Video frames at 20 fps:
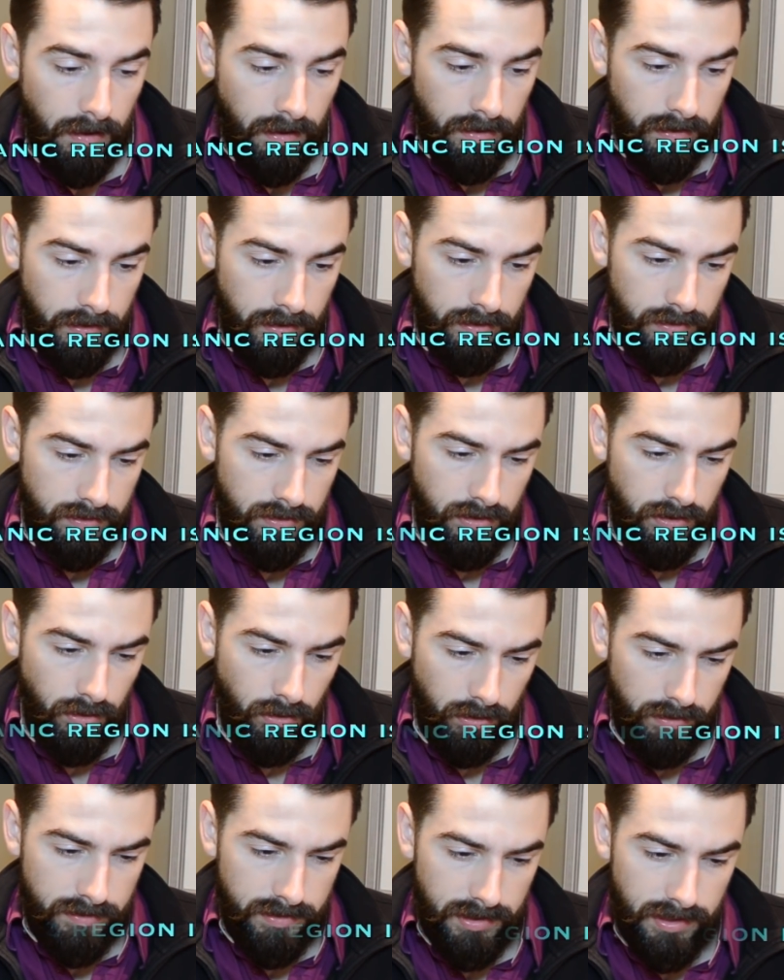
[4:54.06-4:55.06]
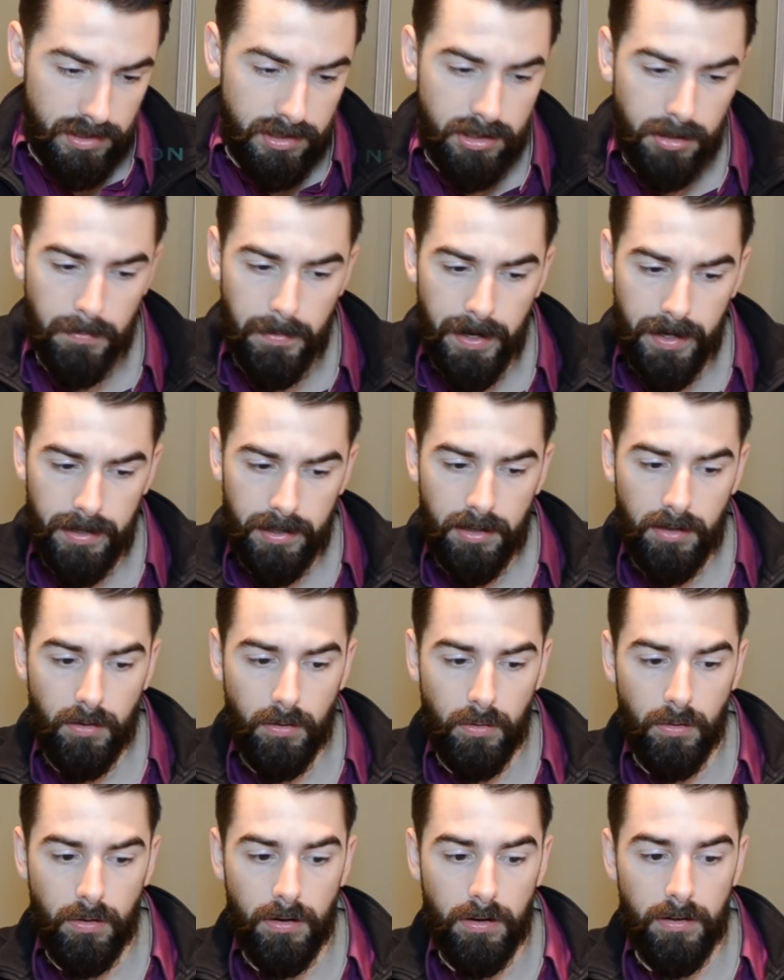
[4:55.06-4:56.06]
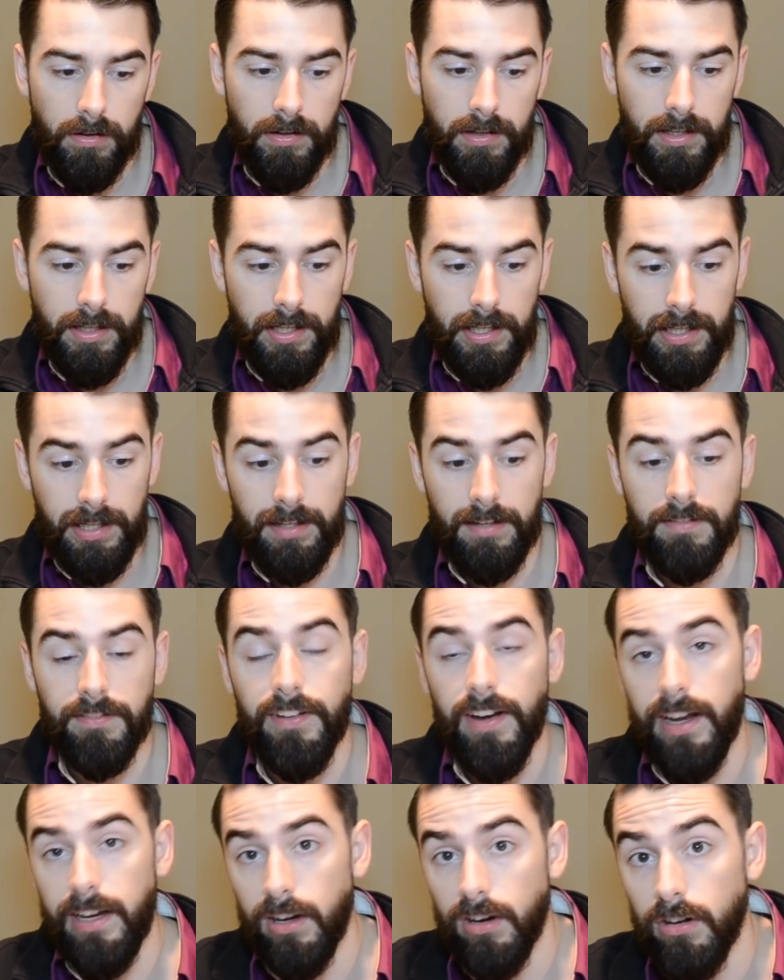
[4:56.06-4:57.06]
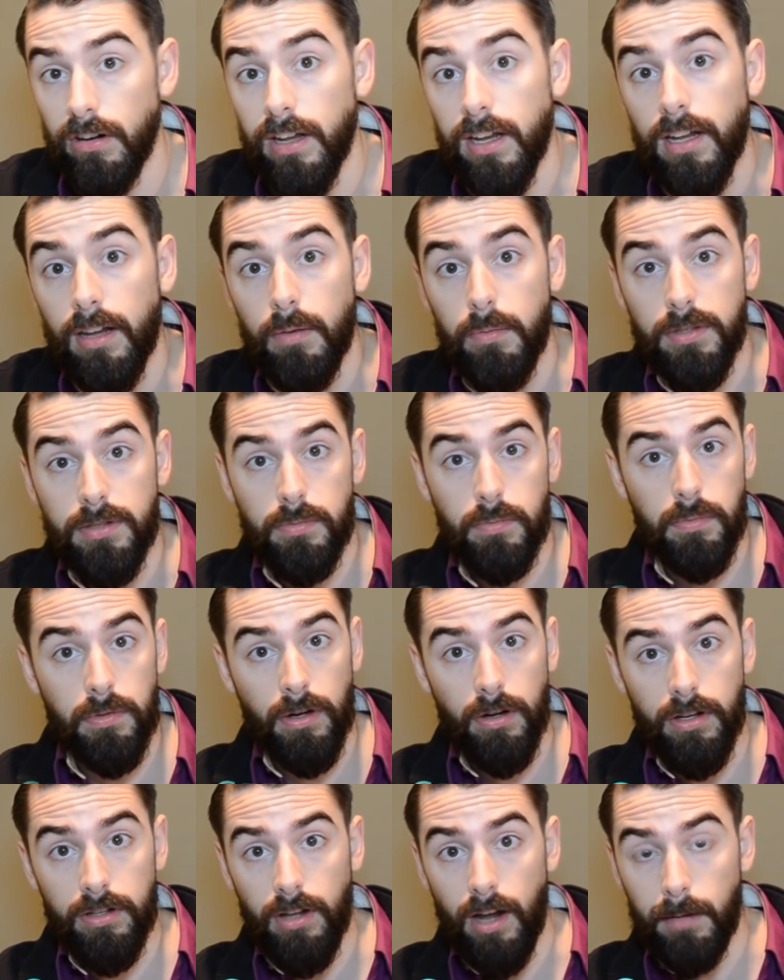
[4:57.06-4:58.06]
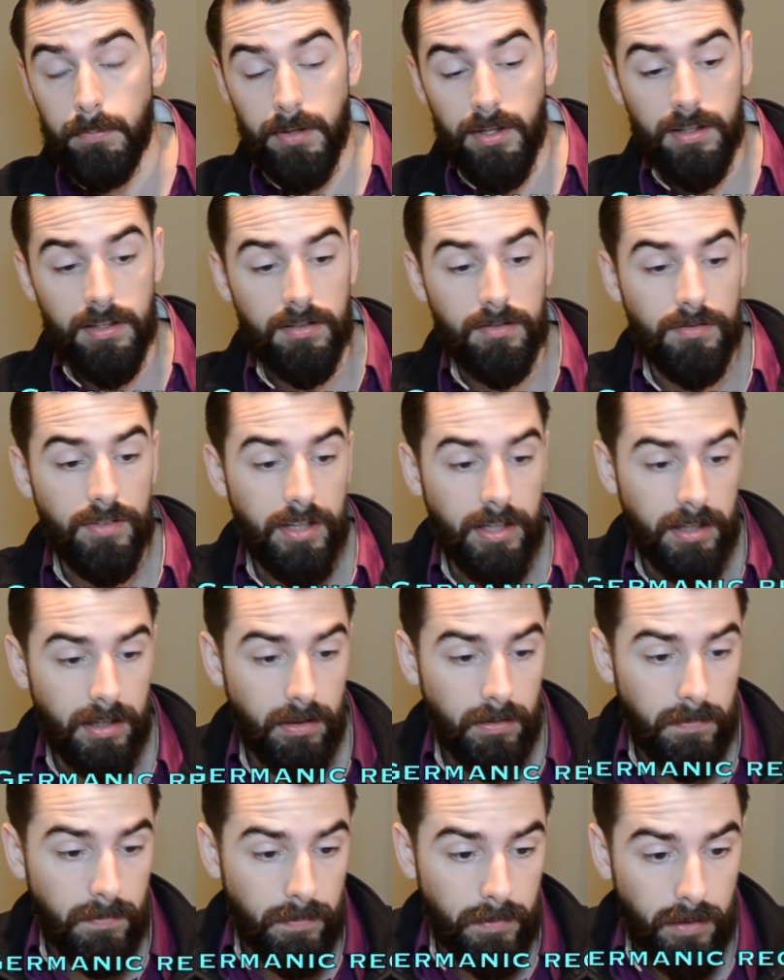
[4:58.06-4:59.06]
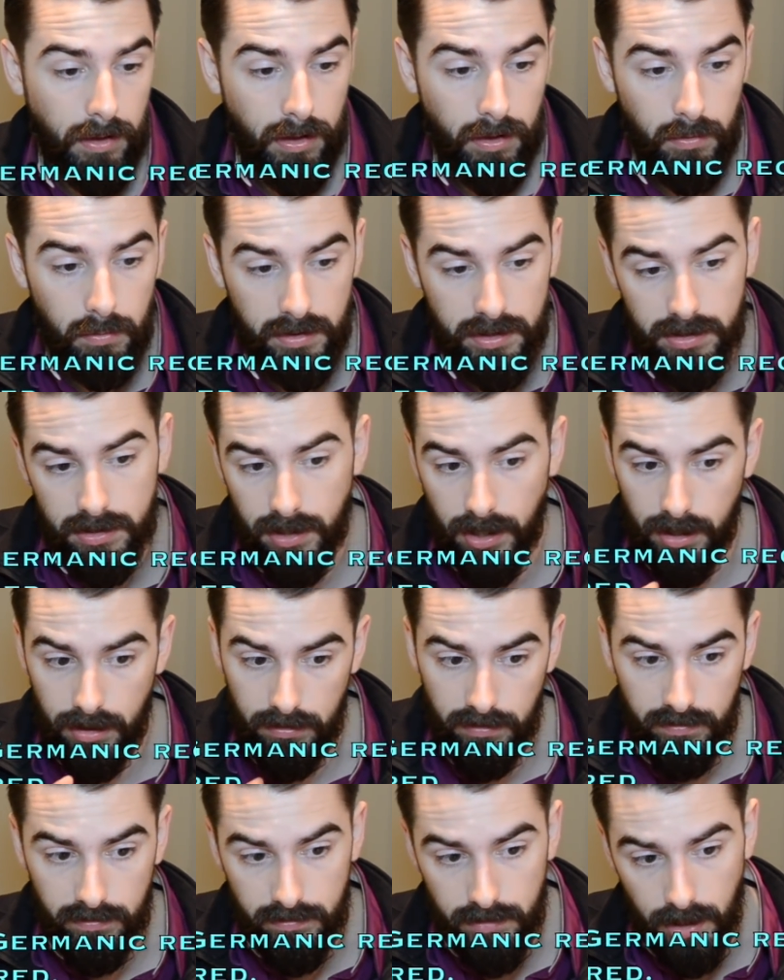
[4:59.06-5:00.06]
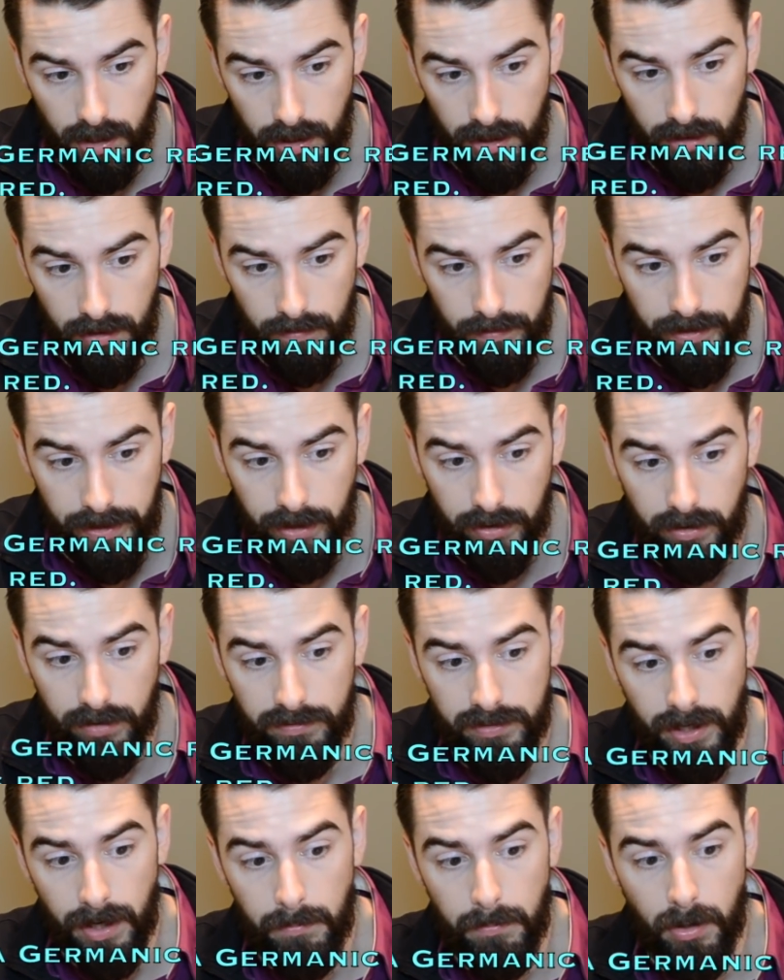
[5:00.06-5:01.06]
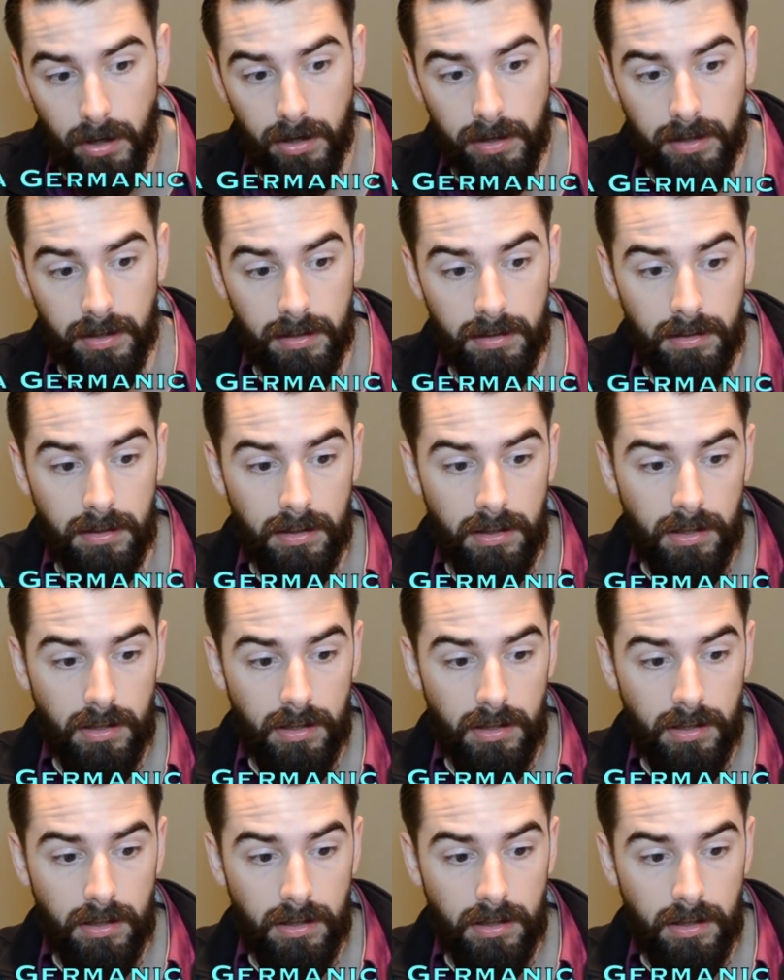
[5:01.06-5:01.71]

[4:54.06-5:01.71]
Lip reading: There's the North Sea Germanic, or Ingvaeonic, which we're going to talk about in this video, which is kind of the area of Denmark and